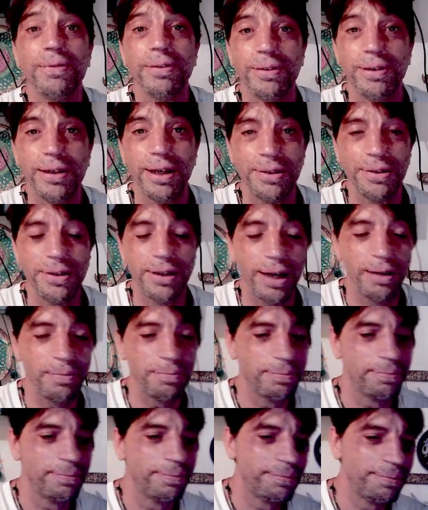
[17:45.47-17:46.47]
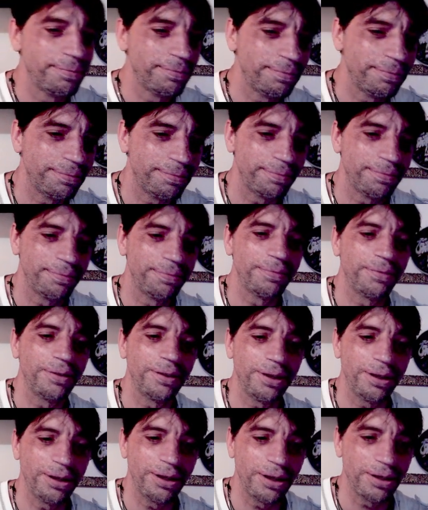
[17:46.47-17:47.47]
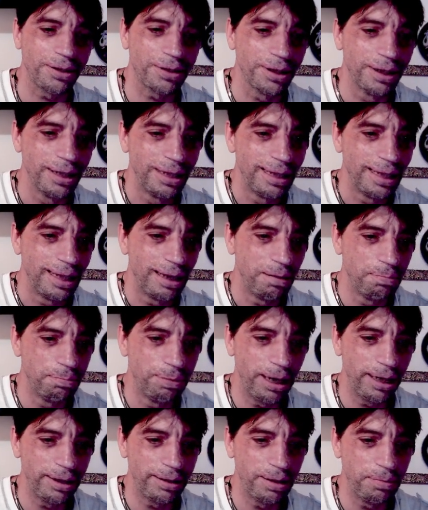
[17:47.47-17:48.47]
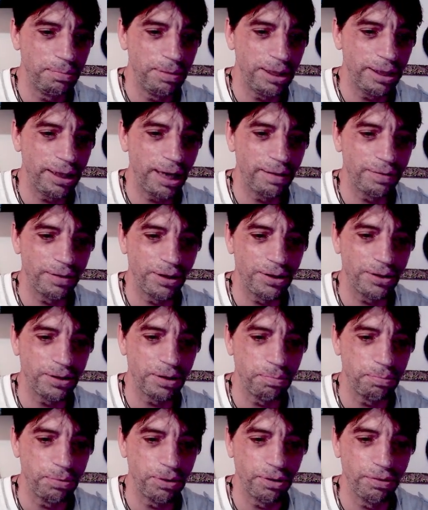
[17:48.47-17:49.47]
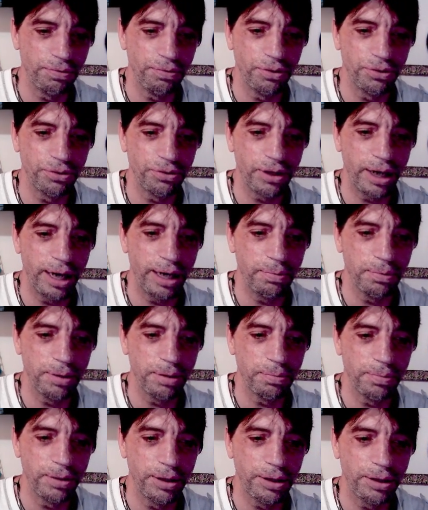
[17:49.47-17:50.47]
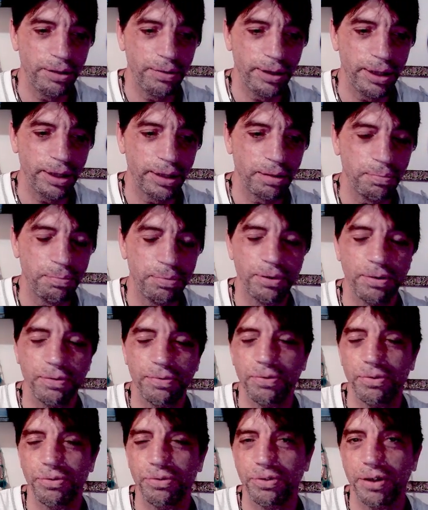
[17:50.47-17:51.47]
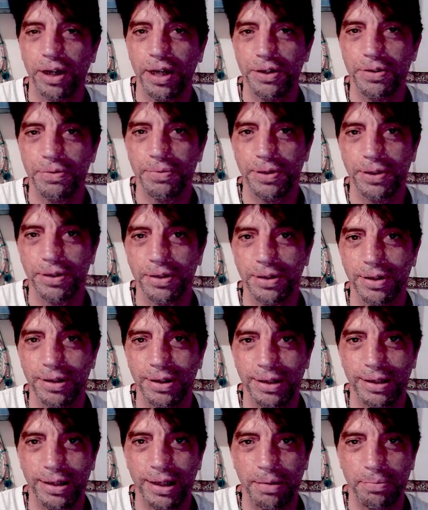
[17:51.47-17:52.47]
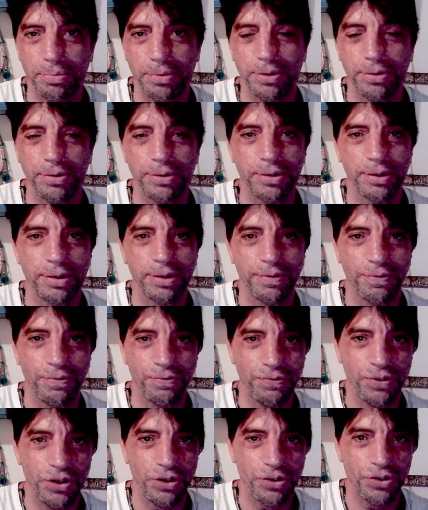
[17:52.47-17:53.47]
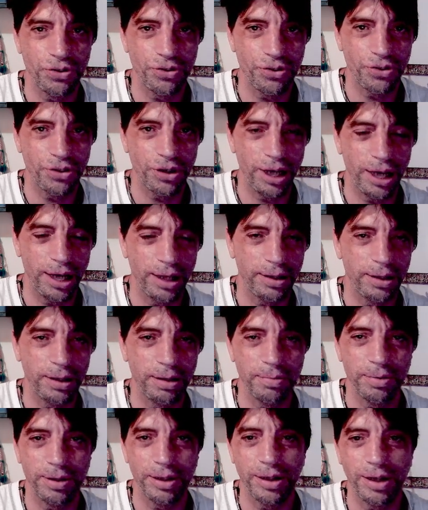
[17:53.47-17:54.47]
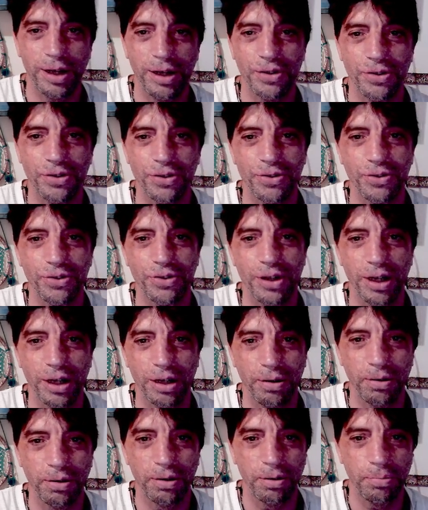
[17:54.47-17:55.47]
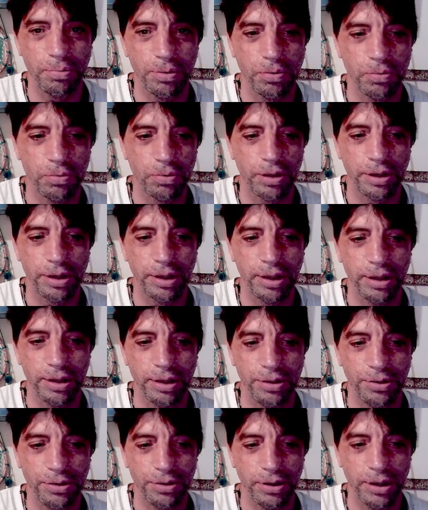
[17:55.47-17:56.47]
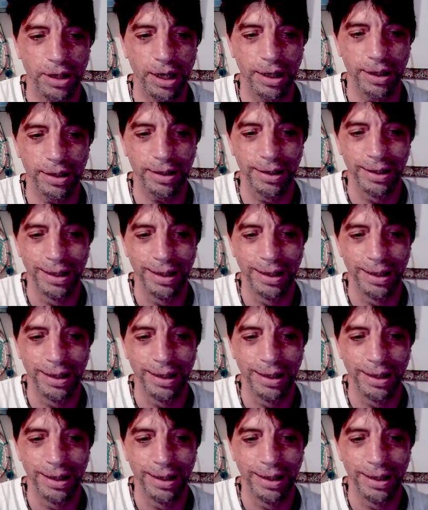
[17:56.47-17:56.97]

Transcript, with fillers: Test time? It is. But the midheaven is a beautiful trine with Mercury and the beautiful trines with Neptune. Visions and communications, they are going to be working together.